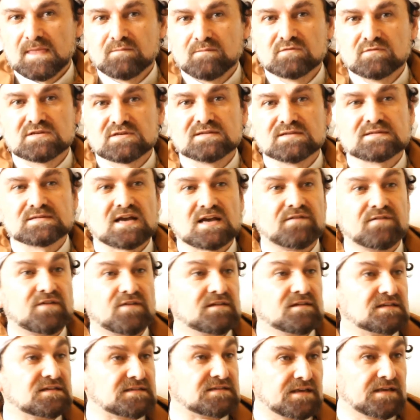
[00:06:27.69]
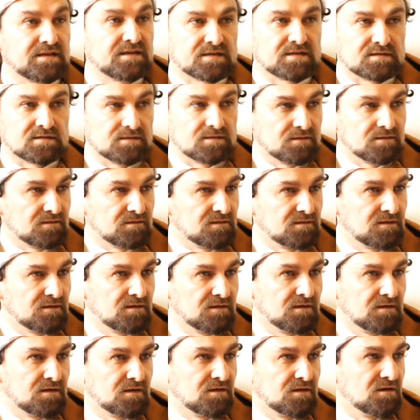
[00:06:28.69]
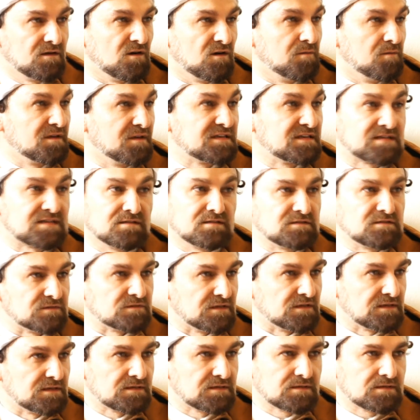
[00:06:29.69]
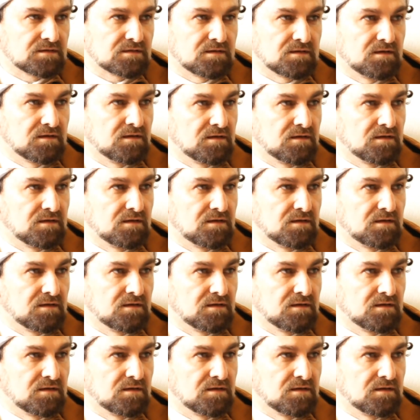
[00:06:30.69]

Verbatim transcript: Muslims have undertaken over the centuries,